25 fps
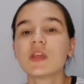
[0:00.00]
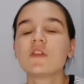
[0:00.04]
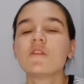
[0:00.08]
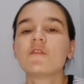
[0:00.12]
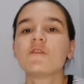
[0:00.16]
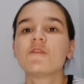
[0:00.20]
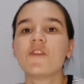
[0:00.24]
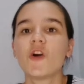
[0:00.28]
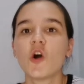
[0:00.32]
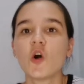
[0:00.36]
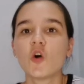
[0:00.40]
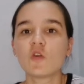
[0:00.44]

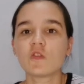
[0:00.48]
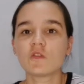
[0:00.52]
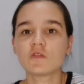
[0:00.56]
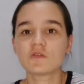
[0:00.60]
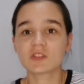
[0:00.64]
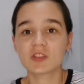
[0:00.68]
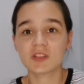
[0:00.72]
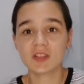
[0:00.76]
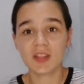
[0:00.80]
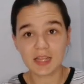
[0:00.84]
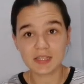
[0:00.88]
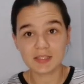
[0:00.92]

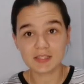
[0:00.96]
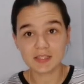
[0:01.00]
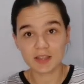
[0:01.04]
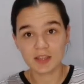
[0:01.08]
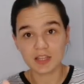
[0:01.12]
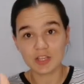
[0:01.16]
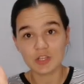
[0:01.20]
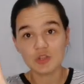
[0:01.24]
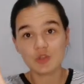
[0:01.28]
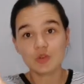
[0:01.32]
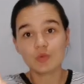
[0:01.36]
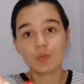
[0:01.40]
involved. That's the
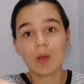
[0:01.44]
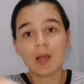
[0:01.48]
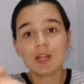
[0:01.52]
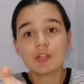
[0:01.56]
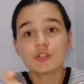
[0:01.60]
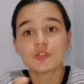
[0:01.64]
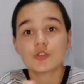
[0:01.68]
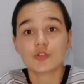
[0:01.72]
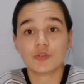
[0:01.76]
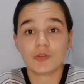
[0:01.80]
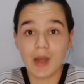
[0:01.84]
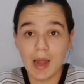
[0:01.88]
thing. You
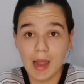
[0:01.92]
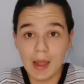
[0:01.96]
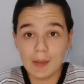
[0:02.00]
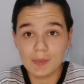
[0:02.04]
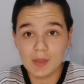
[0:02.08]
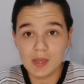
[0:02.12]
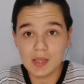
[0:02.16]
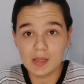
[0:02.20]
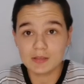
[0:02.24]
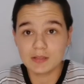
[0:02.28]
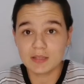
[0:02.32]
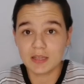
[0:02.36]
want to
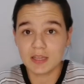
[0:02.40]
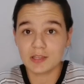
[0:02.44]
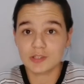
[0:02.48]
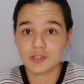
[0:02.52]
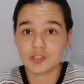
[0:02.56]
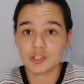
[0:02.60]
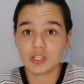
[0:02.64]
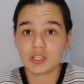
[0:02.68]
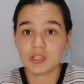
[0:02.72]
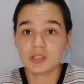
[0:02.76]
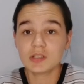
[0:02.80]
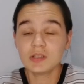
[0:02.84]
grab their
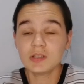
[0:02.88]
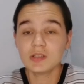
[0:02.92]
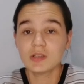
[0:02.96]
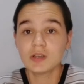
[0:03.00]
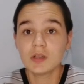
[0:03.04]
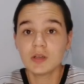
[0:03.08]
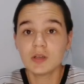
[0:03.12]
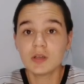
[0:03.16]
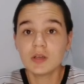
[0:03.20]
attention.